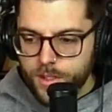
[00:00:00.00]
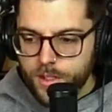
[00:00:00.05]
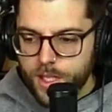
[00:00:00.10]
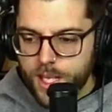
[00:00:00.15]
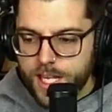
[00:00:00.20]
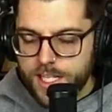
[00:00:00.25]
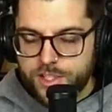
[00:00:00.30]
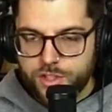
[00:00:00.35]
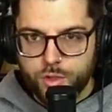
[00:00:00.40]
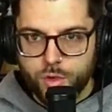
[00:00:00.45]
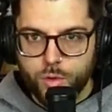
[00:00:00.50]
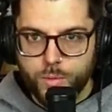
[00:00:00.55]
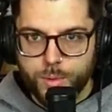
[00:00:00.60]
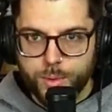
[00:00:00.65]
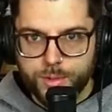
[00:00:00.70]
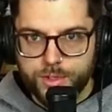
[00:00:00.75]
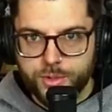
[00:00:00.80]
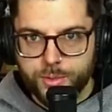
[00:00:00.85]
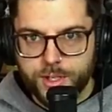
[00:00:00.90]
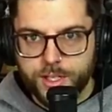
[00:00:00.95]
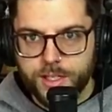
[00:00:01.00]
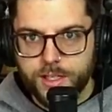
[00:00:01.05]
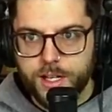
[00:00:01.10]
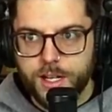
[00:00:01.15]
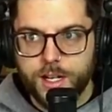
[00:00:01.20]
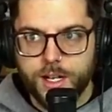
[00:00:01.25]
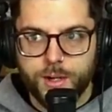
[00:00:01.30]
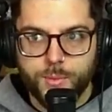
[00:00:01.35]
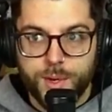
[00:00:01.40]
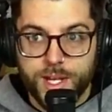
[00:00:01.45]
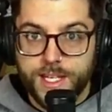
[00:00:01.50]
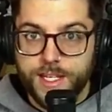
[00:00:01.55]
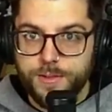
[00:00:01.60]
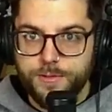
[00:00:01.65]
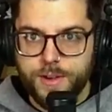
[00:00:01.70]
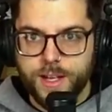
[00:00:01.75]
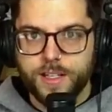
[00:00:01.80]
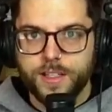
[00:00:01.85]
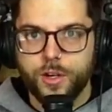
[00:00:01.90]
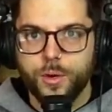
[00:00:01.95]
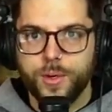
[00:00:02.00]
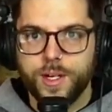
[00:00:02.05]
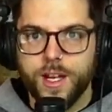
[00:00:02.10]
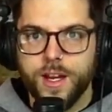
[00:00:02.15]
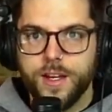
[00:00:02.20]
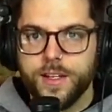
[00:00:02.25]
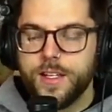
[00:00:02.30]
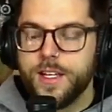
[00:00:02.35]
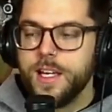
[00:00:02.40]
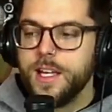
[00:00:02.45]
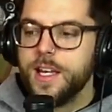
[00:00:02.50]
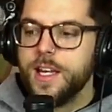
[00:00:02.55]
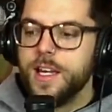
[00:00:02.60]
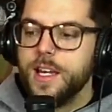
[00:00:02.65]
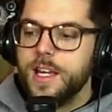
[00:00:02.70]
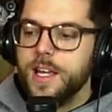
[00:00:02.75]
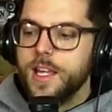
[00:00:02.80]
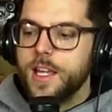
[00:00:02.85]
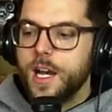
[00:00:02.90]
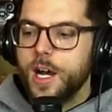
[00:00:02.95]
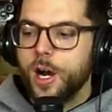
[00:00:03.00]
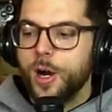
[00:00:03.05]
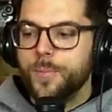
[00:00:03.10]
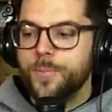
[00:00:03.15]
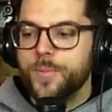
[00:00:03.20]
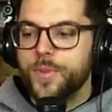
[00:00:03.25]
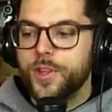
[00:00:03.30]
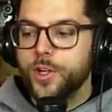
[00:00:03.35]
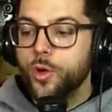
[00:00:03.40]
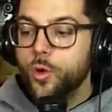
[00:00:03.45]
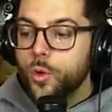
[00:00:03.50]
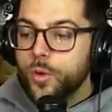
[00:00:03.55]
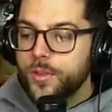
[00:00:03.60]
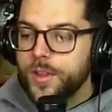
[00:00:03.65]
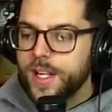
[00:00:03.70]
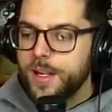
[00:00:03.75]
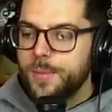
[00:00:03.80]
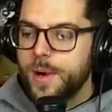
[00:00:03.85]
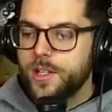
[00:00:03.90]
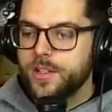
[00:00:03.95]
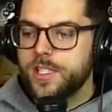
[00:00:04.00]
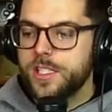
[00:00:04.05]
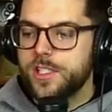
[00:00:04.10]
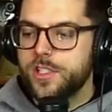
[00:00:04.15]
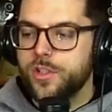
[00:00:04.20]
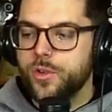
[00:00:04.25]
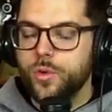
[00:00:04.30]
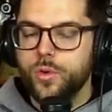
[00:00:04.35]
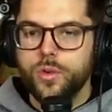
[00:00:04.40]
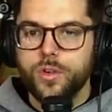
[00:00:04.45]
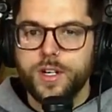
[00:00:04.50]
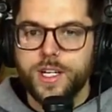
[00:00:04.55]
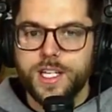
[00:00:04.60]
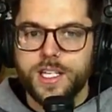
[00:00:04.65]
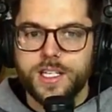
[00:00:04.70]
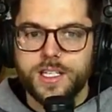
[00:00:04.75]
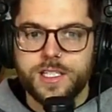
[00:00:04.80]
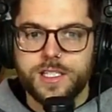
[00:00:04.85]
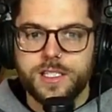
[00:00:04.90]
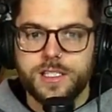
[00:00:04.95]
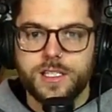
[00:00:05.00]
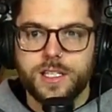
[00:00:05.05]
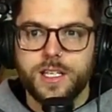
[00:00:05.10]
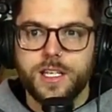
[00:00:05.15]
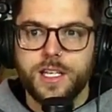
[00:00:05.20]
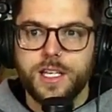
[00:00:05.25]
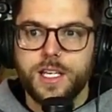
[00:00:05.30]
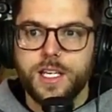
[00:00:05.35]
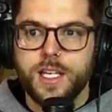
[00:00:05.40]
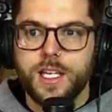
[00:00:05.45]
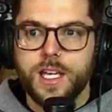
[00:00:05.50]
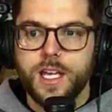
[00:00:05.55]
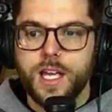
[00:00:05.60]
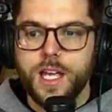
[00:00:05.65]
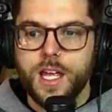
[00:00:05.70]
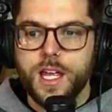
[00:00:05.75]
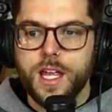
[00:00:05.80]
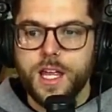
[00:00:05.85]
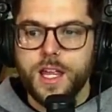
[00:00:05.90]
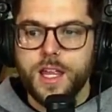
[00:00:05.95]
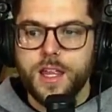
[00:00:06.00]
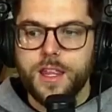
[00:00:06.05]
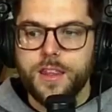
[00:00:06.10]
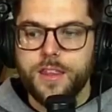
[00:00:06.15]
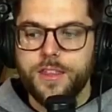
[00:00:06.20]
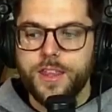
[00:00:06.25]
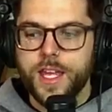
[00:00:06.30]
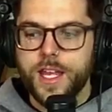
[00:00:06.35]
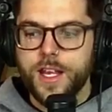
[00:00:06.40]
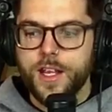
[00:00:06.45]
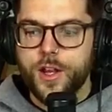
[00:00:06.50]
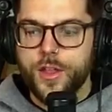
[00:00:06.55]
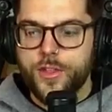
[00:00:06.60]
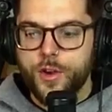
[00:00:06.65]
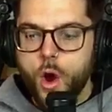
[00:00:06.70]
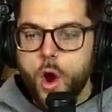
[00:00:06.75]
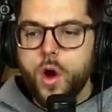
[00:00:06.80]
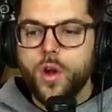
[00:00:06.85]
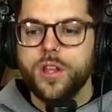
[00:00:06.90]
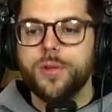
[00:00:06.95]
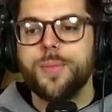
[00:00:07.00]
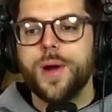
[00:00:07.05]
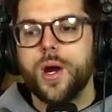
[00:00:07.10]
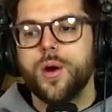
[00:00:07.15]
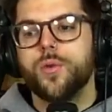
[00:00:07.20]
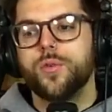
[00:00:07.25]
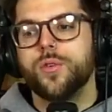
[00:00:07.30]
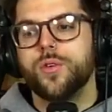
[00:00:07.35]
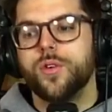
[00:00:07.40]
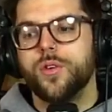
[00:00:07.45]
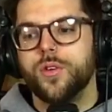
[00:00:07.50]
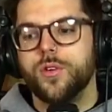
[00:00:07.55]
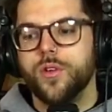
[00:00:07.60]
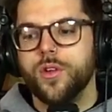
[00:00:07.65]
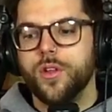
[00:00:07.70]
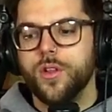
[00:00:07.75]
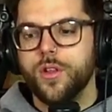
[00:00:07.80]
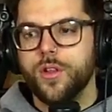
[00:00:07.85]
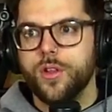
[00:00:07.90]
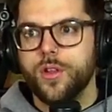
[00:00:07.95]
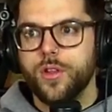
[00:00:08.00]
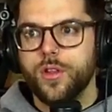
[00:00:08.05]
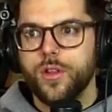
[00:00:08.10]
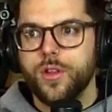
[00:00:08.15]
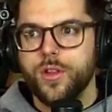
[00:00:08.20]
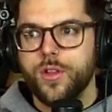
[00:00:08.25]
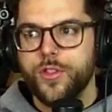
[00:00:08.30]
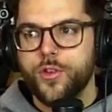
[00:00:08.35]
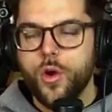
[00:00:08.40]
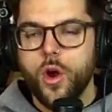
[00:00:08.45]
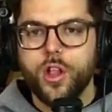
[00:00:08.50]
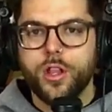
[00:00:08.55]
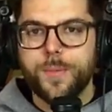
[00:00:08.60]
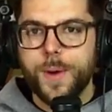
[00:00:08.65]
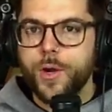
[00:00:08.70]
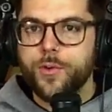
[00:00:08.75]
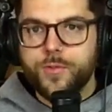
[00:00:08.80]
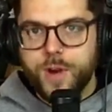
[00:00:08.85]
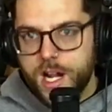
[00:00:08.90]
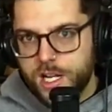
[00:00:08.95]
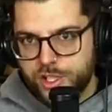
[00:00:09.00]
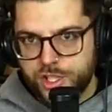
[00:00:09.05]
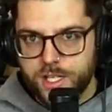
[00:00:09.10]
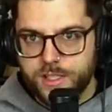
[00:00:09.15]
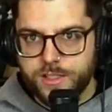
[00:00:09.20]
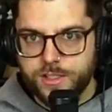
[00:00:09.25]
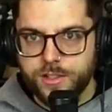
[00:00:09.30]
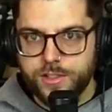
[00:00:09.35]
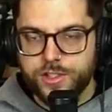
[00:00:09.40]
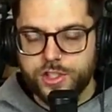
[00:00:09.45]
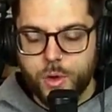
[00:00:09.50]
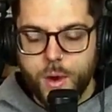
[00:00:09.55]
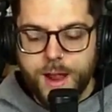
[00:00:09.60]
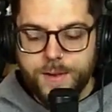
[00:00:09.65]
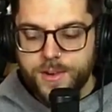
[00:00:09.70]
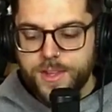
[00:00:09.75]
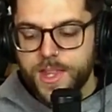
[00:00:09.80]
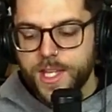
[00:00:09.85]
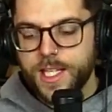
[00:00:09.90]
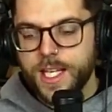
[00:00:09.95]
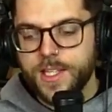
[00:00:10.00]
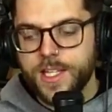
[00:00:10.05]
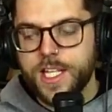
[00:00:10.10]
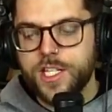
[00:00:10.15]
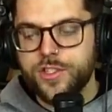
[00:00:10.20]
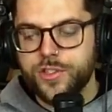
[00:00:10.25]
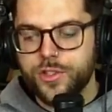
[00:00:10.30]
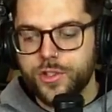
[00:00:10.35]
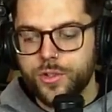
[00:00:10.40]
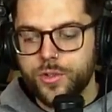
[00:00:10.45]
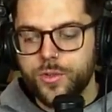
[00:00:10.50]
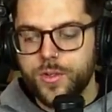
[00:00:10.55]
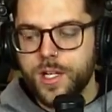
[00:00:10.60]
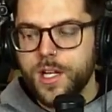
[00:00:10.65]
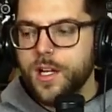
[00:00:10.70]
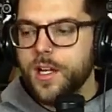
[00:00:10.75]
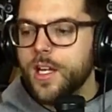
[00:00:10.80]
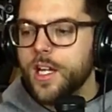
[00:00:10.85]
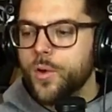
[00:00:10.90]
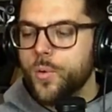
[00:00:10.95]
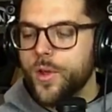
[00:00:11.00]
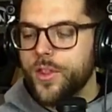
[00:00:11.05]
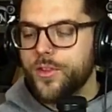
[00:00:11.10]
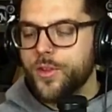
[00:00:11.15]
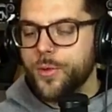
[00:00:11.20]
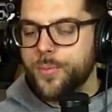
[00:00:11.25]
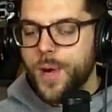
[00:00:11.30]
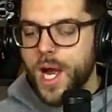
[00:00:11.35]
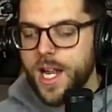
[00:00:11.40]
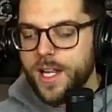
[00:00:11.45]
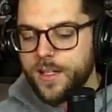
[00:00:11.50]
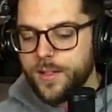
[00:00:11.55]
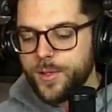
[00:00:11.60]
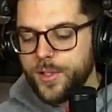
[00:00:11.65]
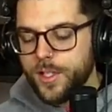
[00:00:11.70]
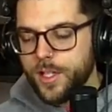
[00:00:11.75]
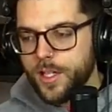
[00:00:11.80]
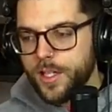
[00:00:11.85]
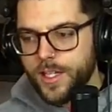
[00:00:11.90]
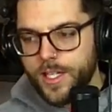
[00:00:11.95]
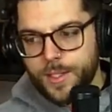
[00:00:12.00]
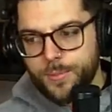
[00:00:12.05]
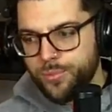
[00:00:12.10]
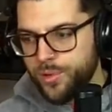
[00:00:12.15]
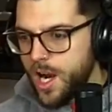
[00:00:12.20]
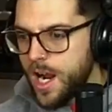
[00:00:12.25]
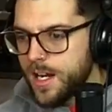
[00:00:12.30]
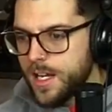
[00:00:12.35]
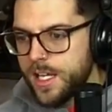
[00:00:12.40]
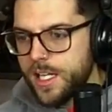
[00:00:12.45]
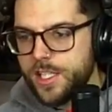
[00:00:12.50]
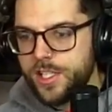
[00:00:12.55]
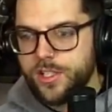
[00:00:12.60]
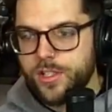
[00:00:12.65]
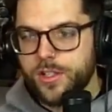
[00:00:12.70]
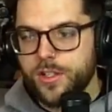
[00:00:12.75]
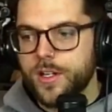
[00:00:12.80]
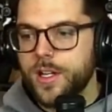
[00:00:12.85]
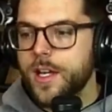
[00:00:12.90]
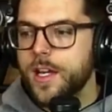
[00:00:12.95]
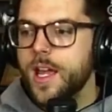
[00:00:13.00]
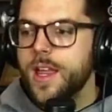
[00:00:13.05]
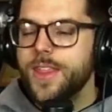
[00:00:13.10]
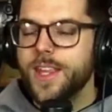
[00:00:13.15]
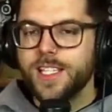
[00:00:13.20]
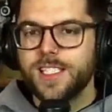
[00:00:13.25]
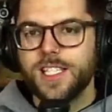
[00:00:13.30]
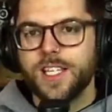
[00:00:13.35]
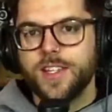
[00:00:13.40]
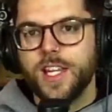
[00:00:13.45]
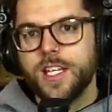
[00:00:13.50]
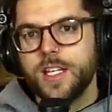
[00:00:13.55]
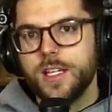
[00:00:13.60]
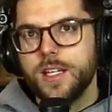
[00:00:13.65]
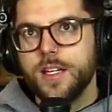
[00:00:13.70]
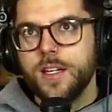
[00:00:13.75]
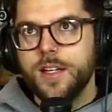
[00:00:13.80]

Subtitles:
at school we were doing we had an event going on. The cool thing about this school is they're all about Rochester. So everything that they do, whether they're buying like products or things that they